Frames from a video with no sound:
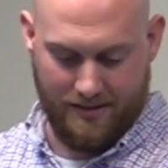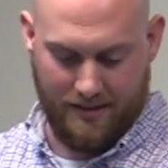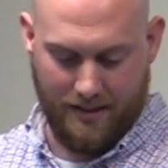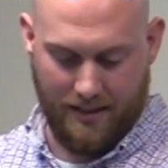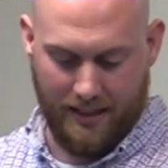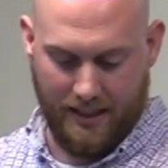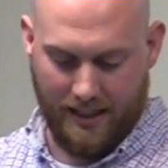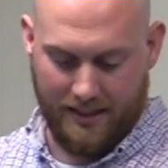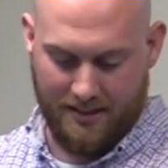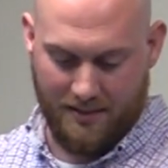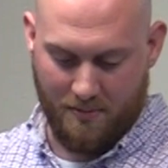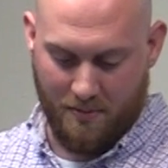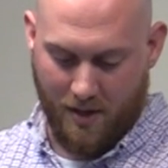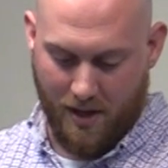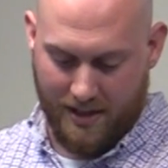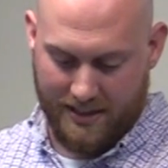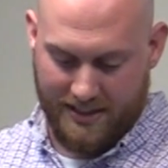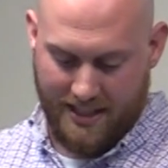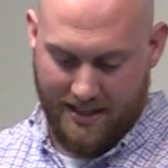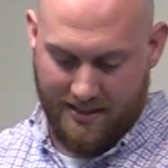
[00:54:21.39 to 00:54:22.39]
Collect some
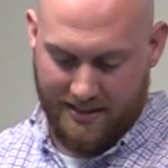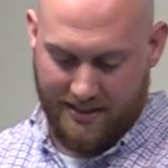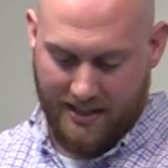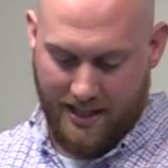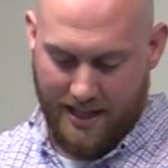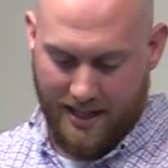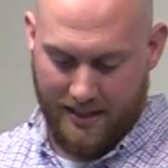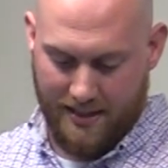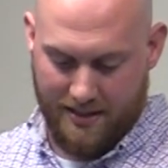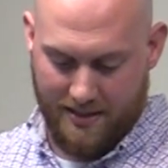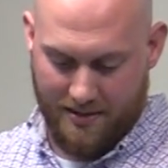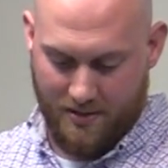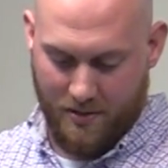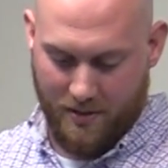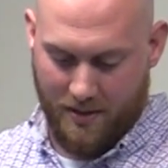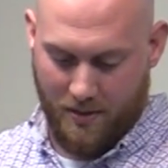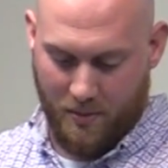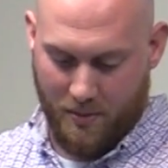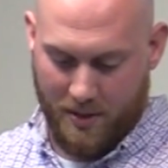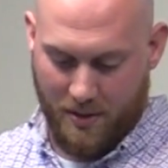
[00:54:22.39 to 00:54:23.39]
rocks outside. Let's
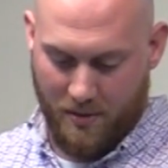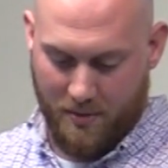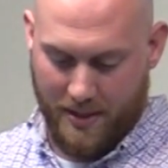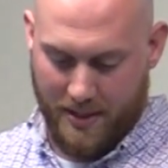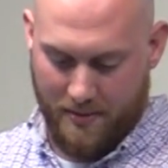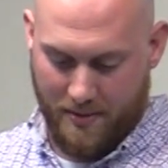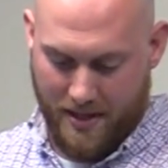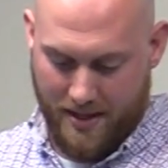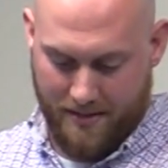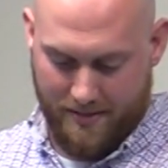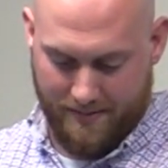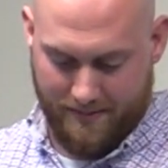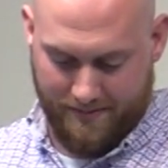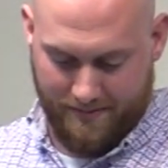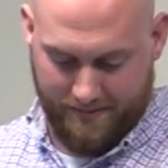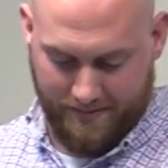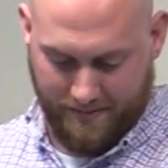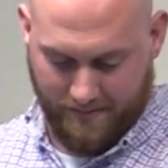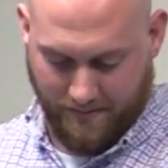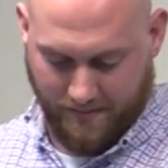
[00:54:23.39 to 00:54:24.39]
do it the real way,
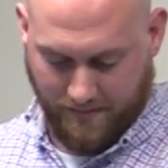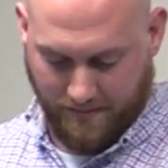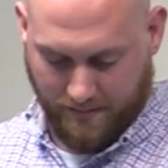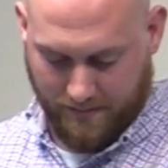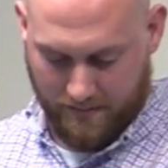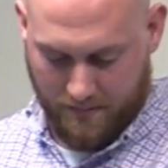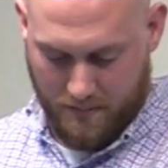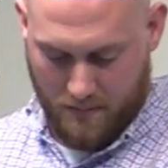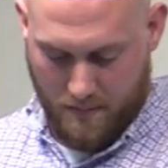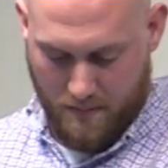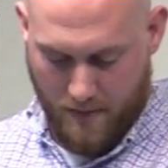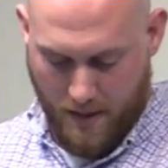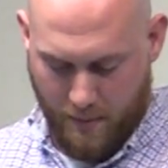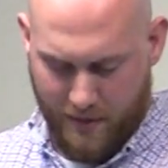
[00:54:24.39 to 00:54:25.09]
right?